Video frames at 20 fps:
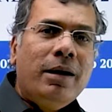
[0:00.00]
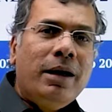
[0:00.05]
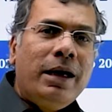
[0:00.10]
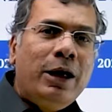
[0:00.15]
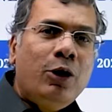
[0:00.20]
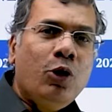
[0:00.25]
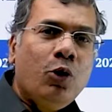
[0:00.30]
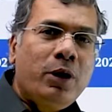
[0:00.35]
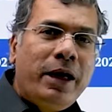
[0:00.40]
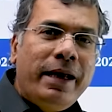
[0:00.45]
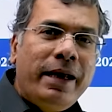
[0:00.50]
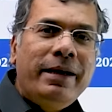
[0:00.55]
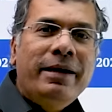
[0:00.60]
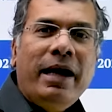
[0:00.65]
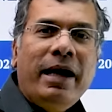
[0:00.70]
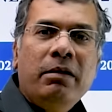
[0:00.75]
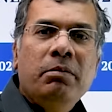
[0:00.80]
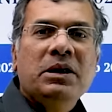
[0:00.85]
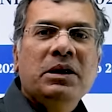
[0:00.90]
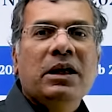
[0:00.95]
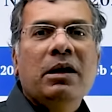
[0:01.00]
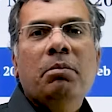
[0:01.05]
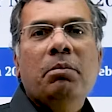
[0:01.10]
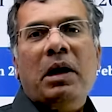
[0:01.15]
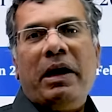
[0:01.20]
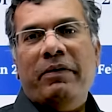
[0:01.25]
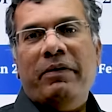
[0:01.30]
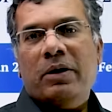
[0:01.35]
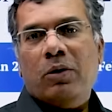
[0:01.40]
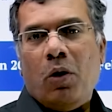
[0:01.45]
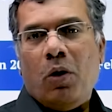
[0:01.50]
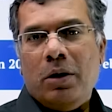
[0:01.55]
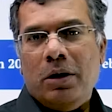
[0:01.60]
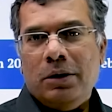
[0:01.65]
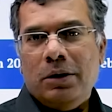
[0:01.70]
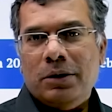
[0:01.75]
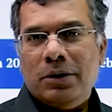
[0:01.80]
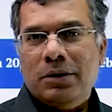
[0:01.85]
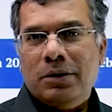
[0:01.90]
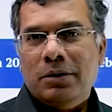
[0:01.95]
you know taking admission in private
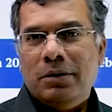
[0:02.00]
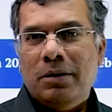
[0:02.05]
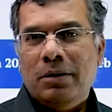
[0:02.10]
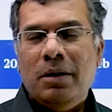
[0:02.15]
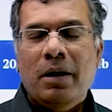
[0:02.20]
colleges